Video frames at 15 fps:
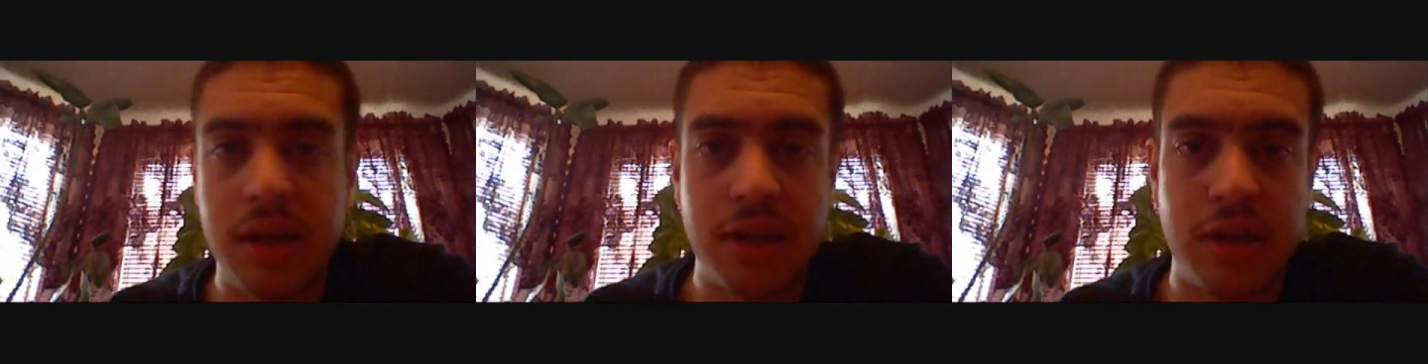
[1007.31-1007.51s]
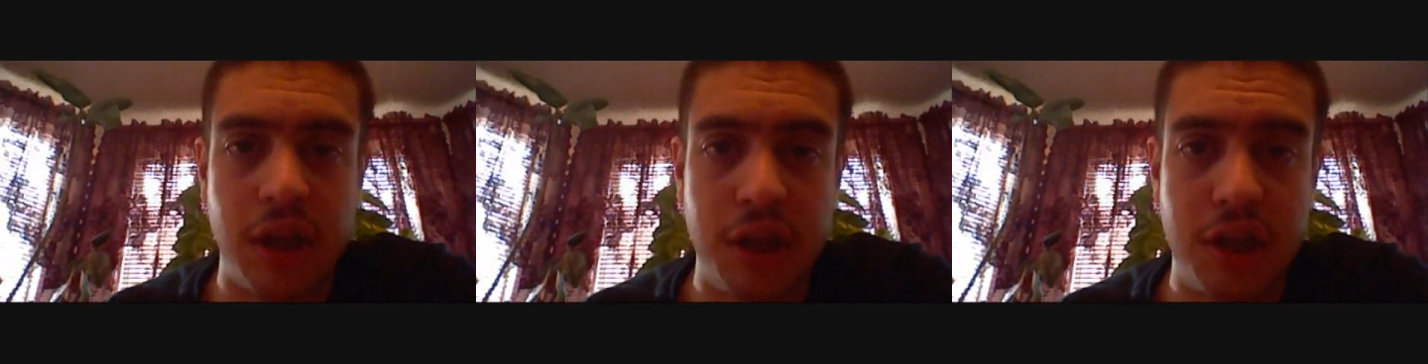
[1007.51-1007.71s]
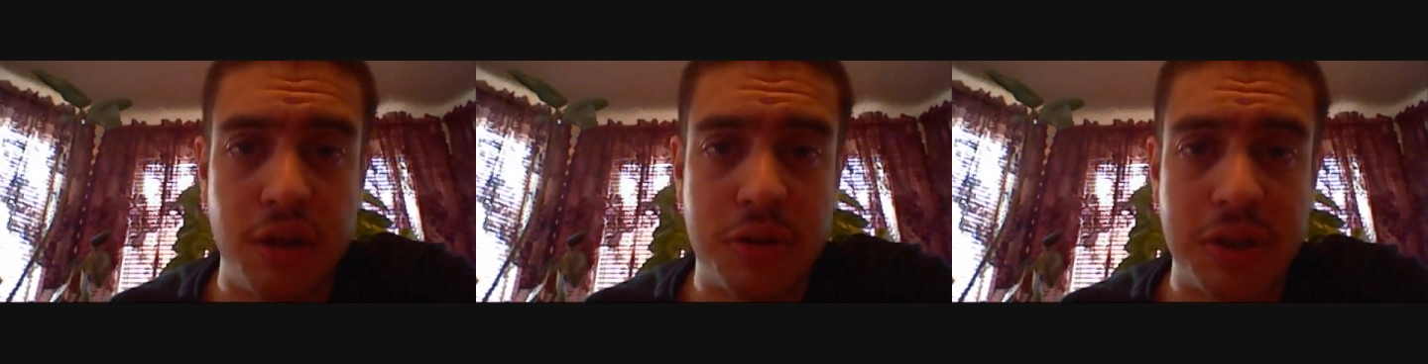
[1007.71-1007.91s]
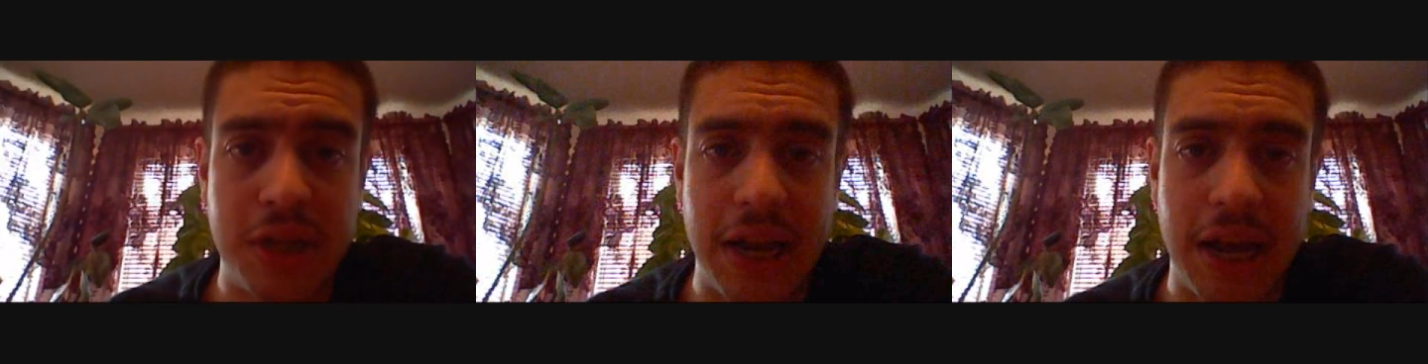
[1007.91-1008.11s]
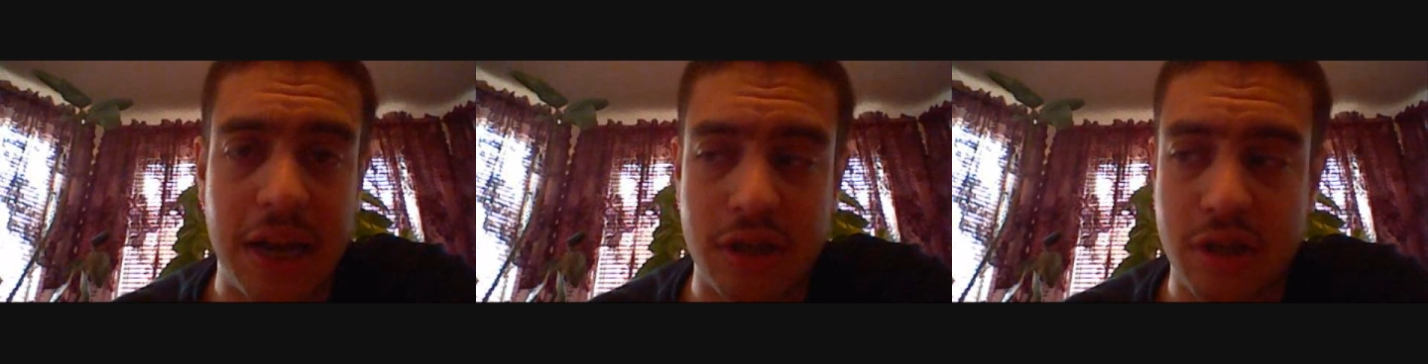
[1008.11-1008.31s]
And number
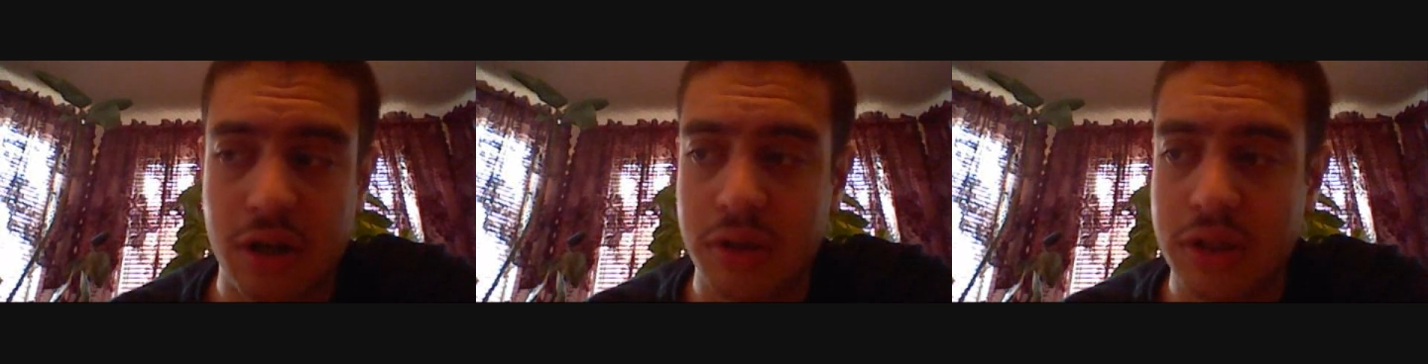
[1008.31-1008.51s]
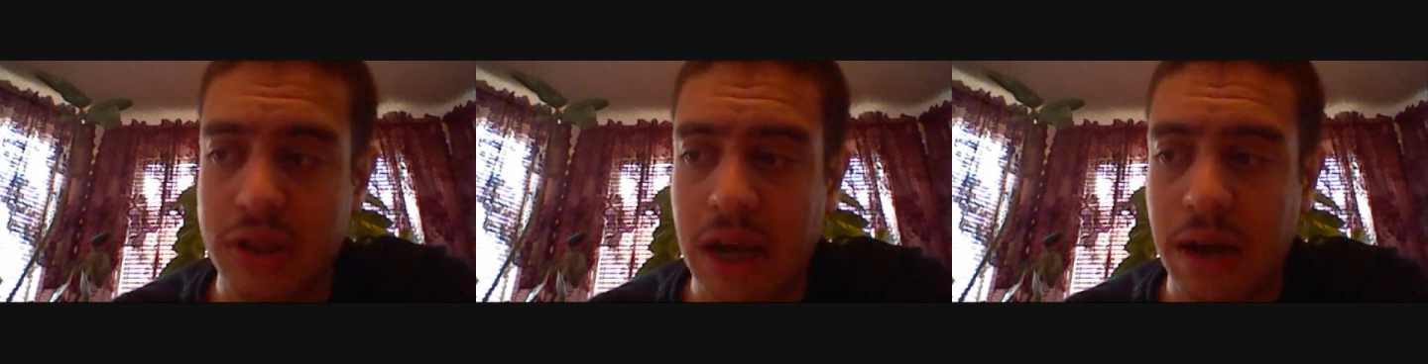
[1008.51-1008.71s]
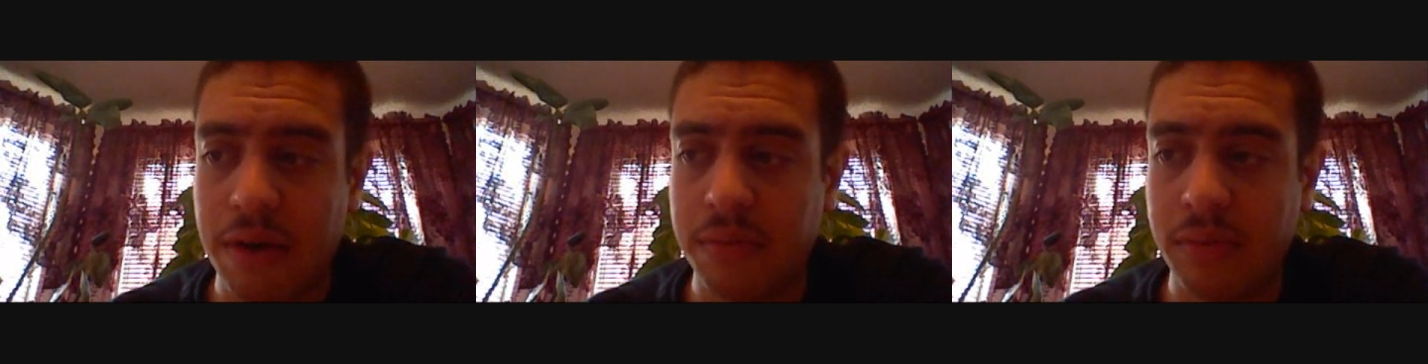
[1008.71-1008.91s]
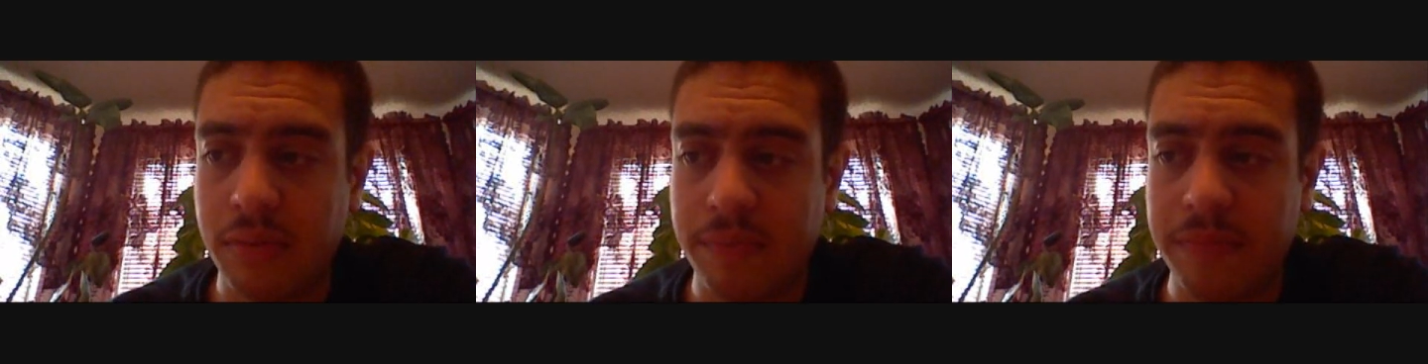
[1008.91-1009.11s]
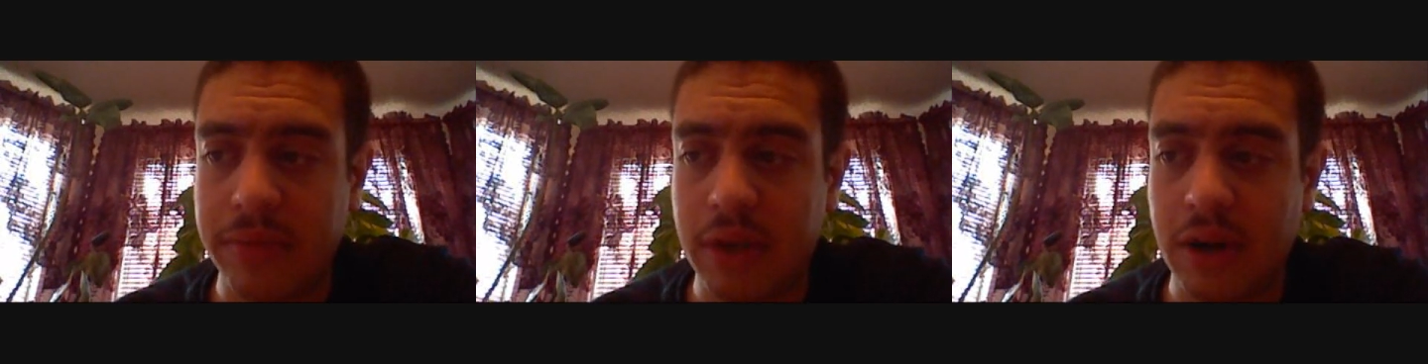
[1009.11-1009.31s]
5, I have
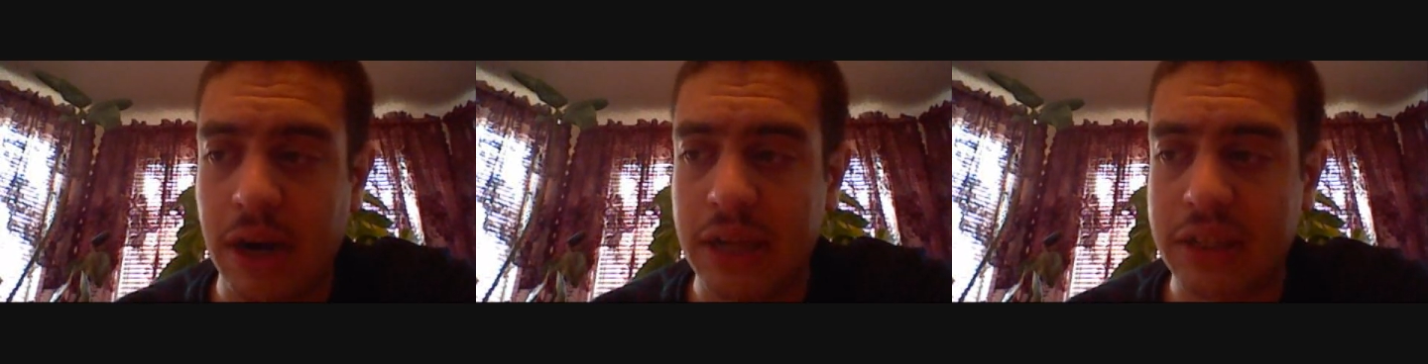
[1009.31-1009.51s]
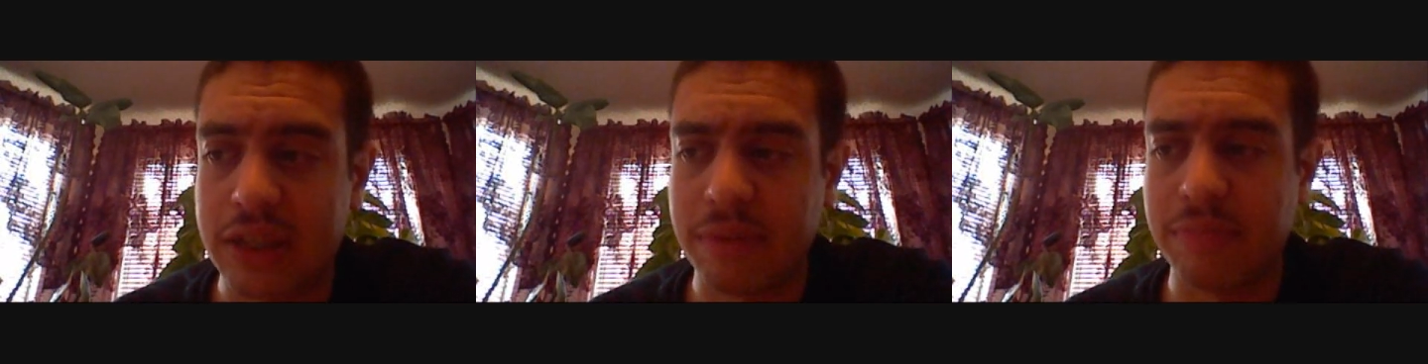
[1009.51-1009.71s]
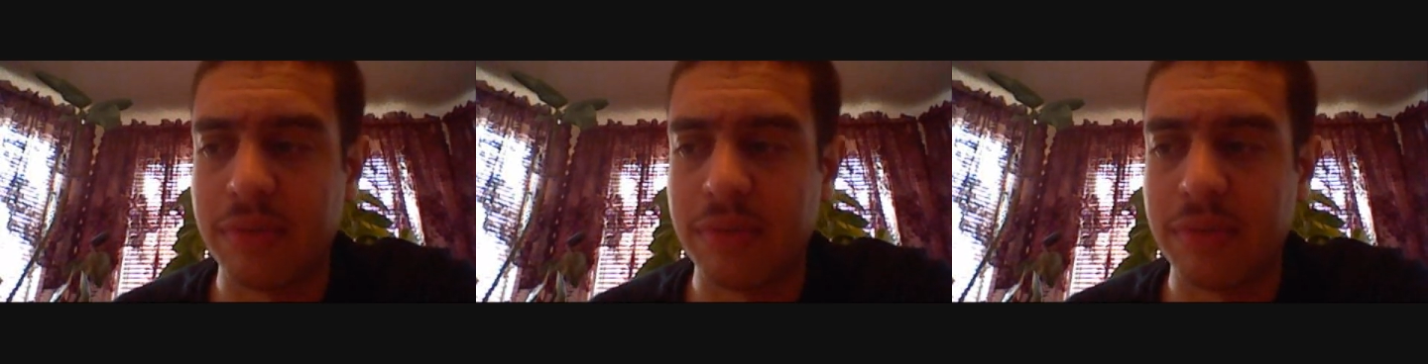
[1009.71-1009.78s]
the